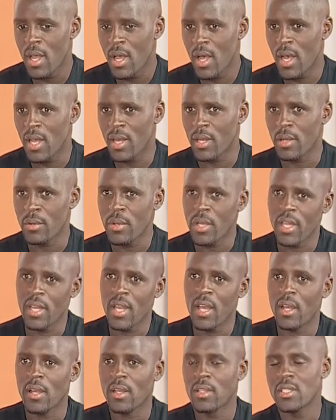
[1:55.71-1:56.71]
And we had
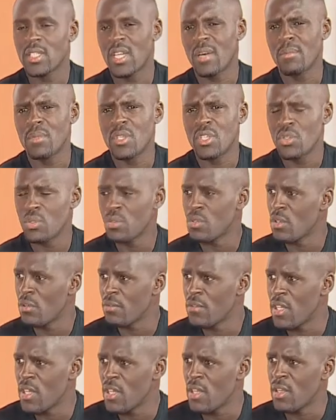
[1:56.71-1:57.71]
some issues of
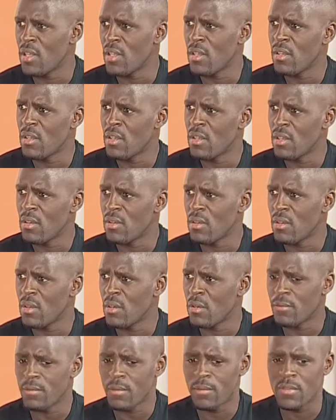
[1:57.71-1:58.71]
the
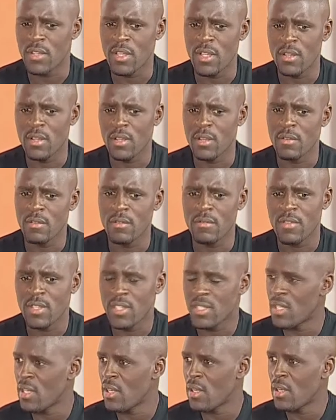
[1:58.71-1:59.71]

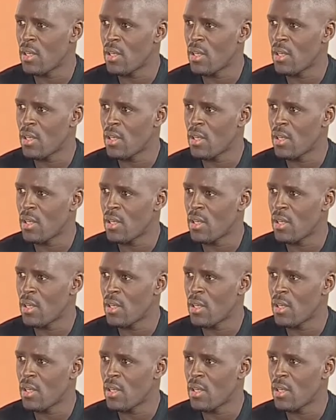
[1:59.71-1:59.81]
visa.